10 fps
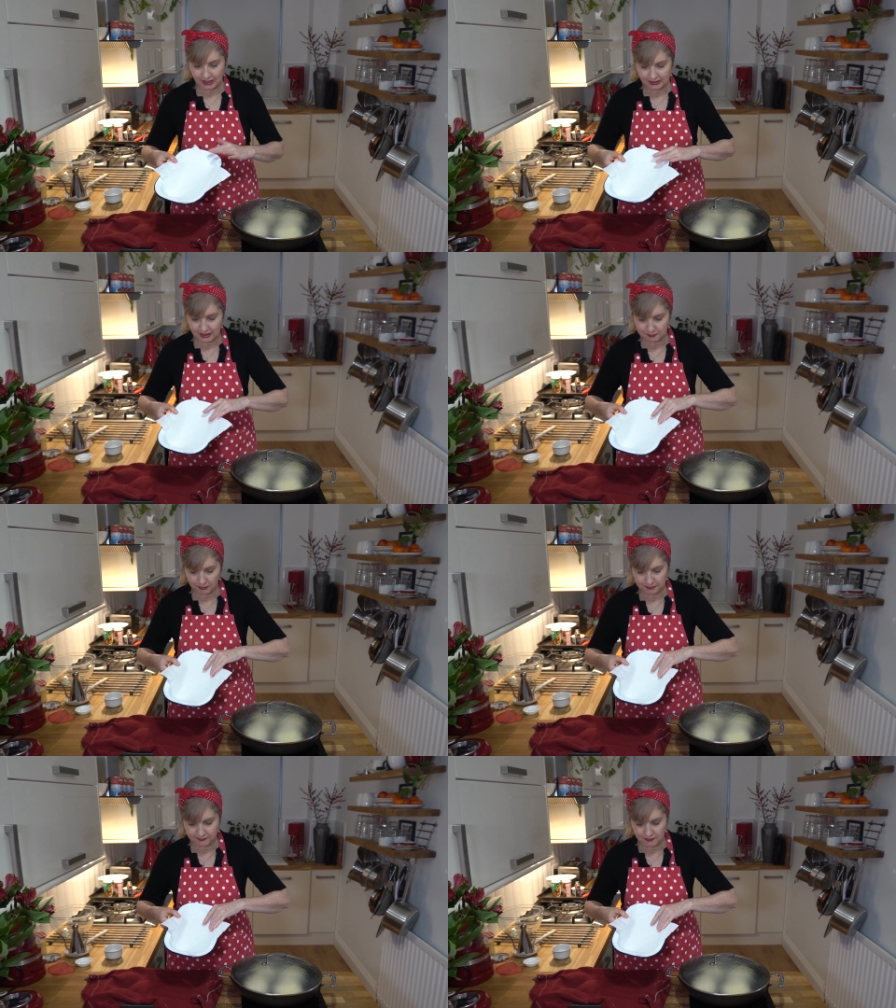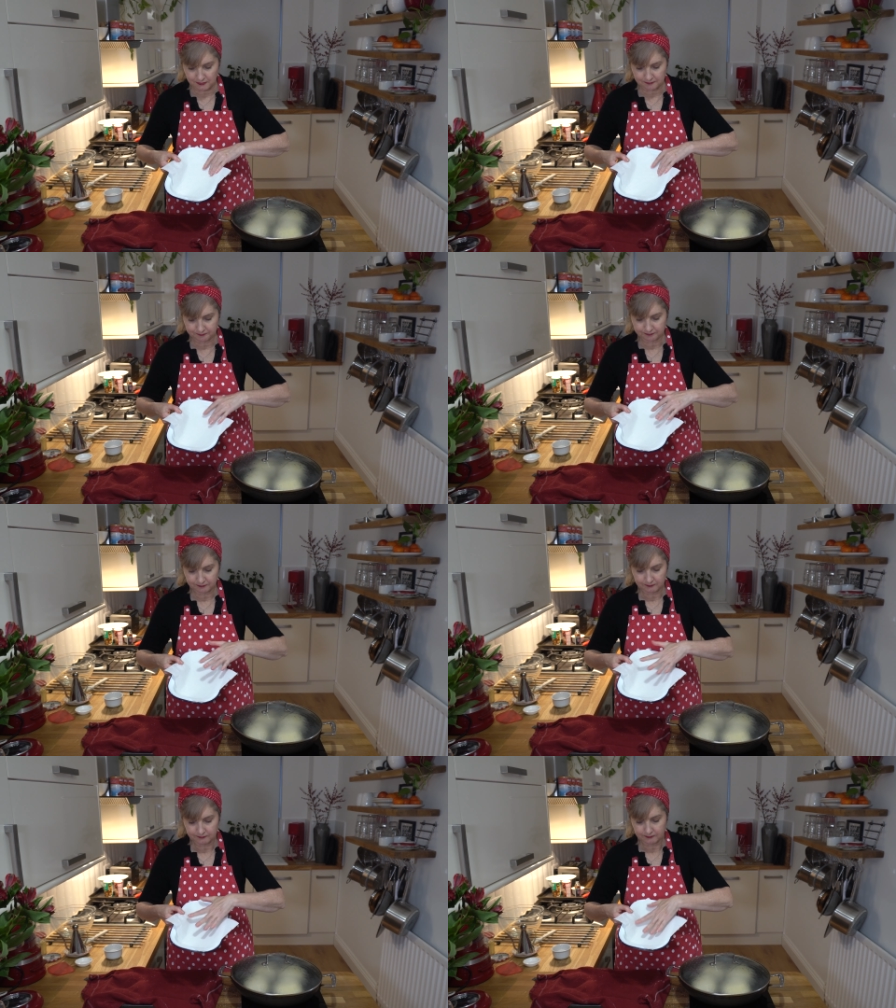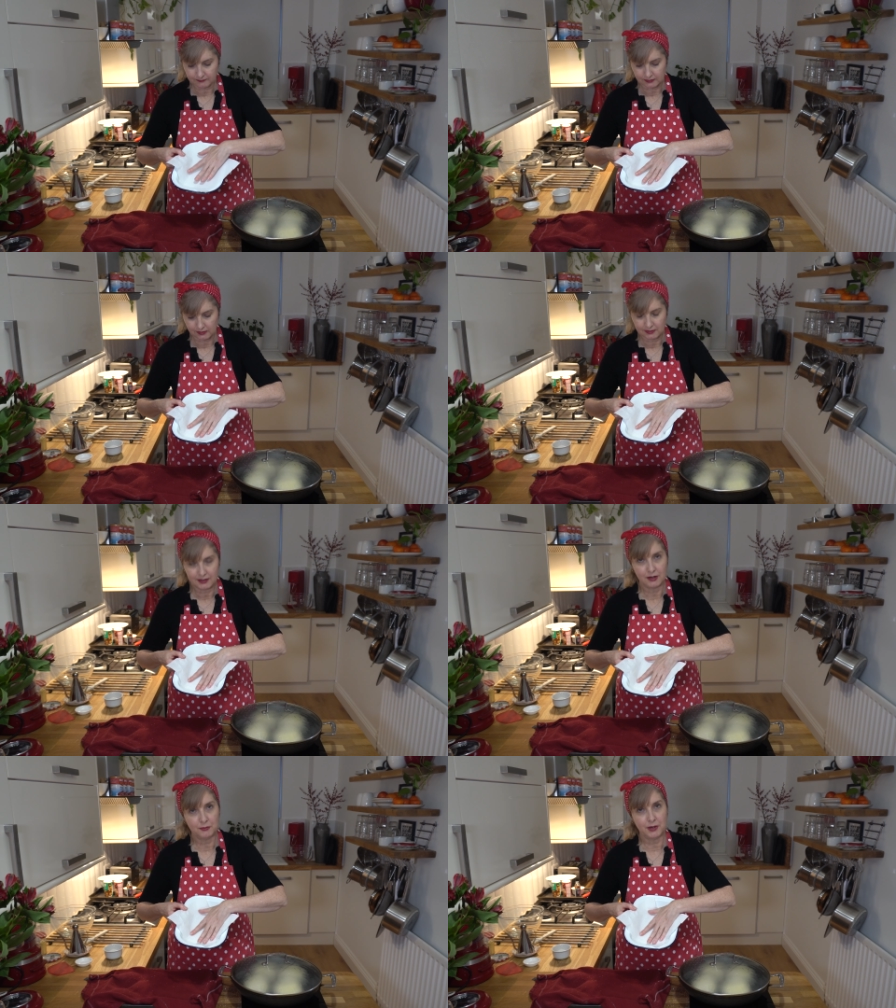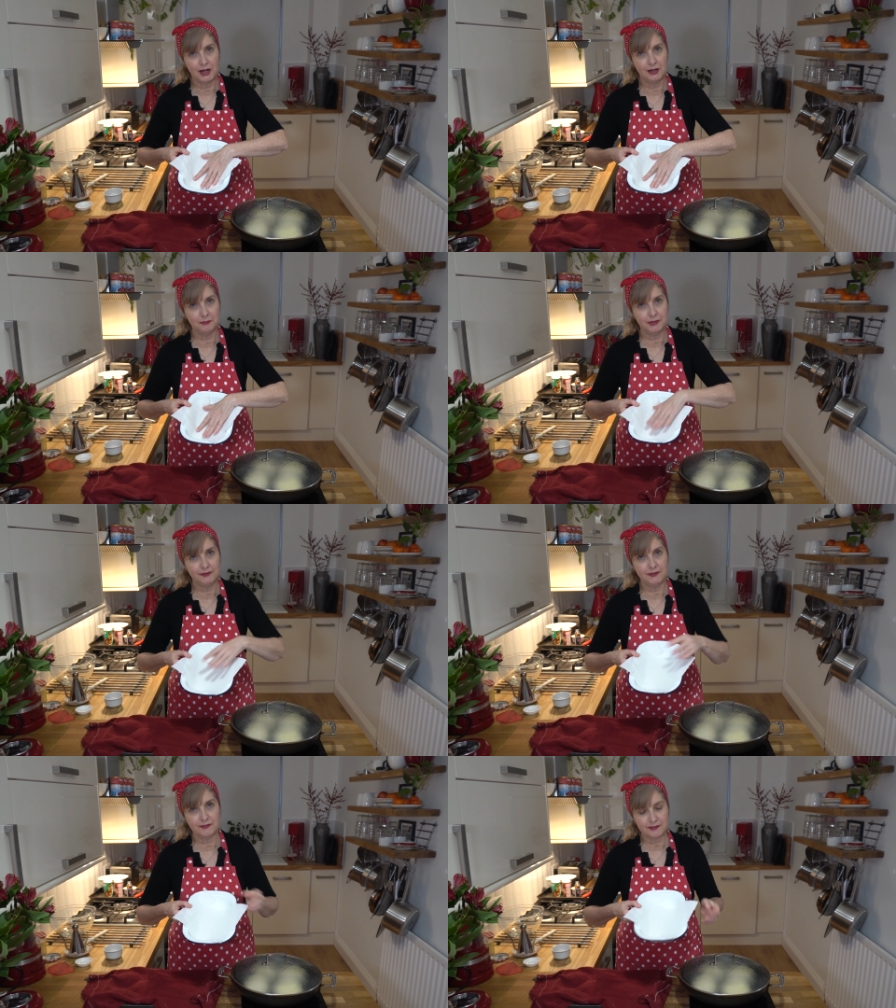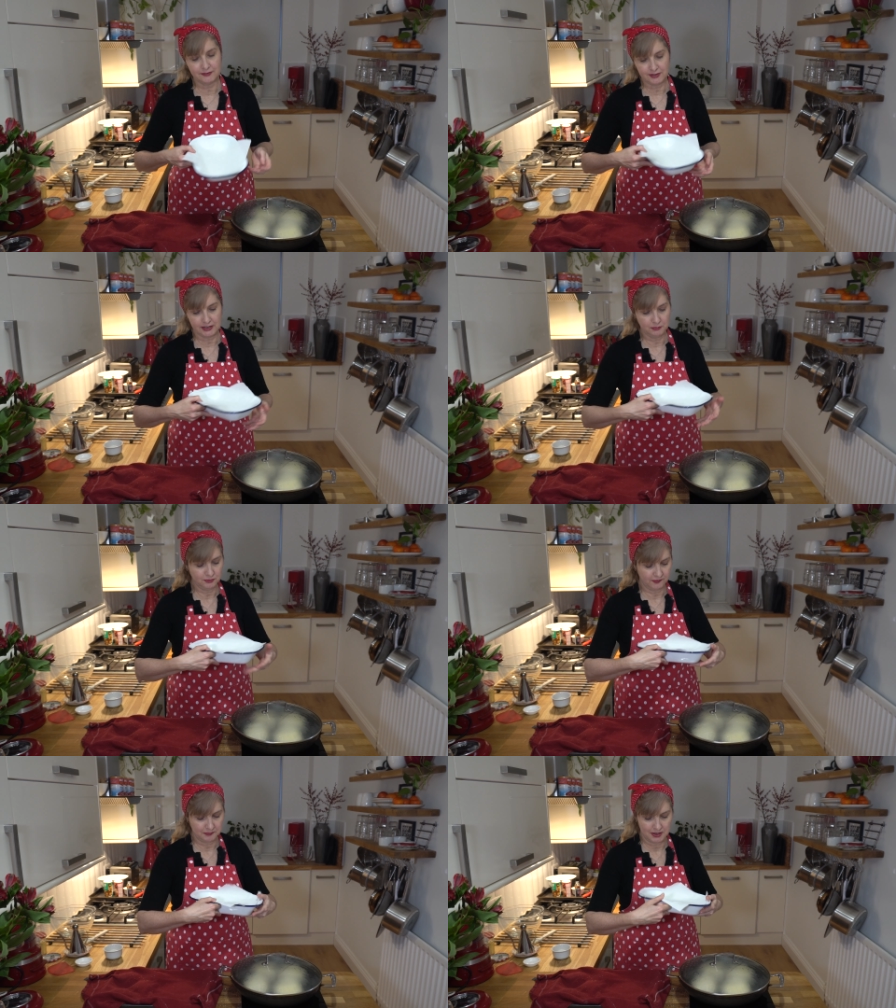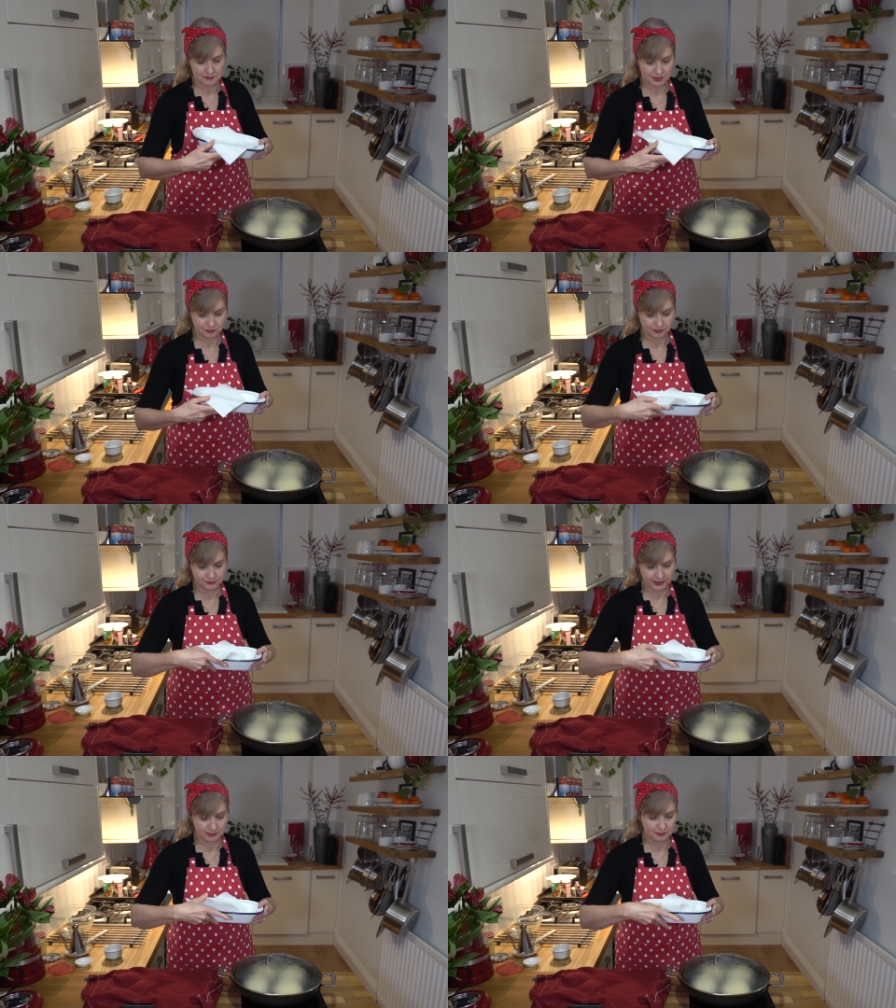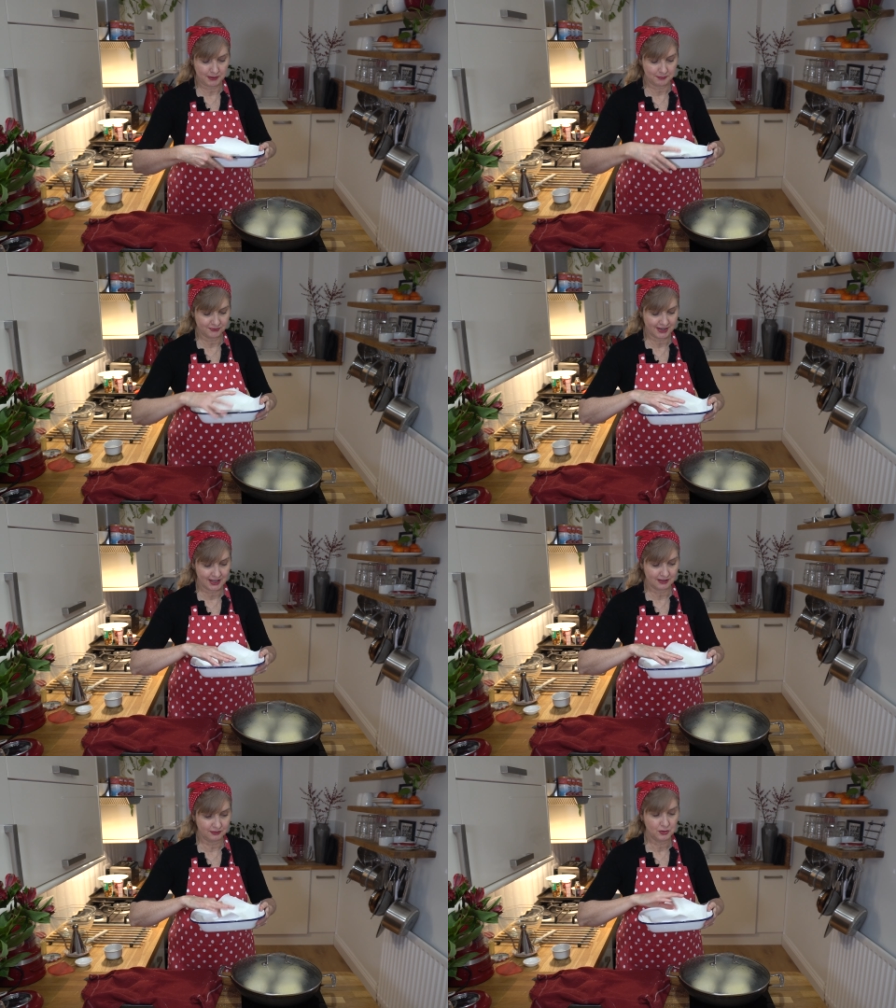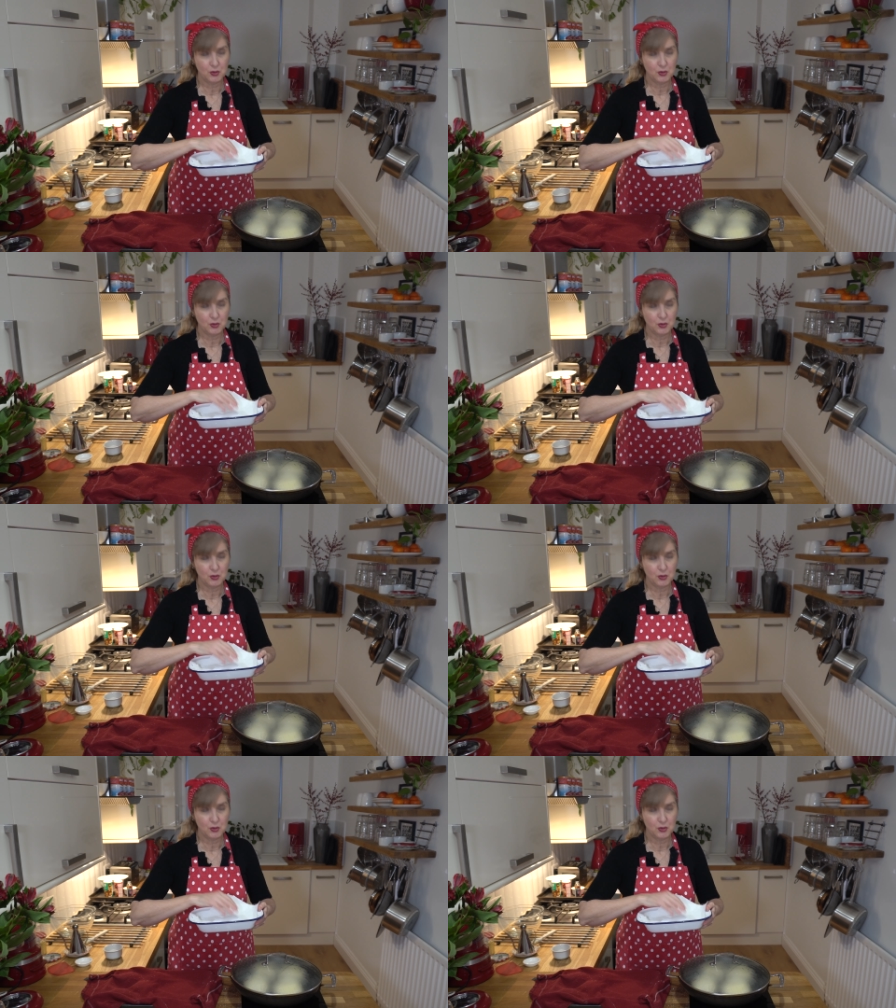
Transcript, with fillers: I like popping them um, in this container, which is my metal container with paper towel,